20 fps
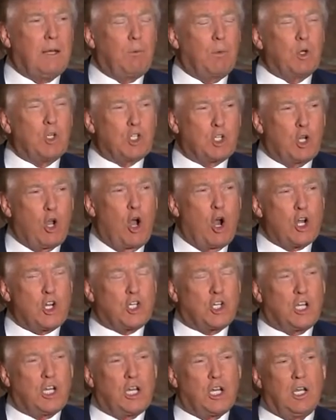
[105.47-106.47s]
it was
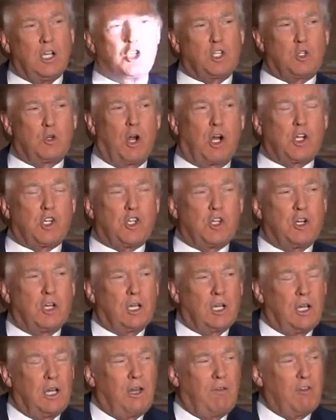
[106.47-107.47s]
largely
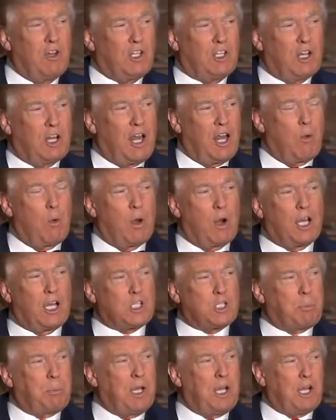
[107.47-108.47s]
instructional. And even today when
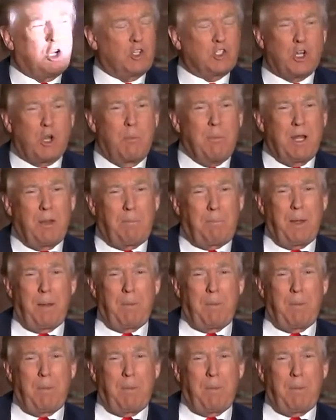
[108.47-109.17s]
I speak, so many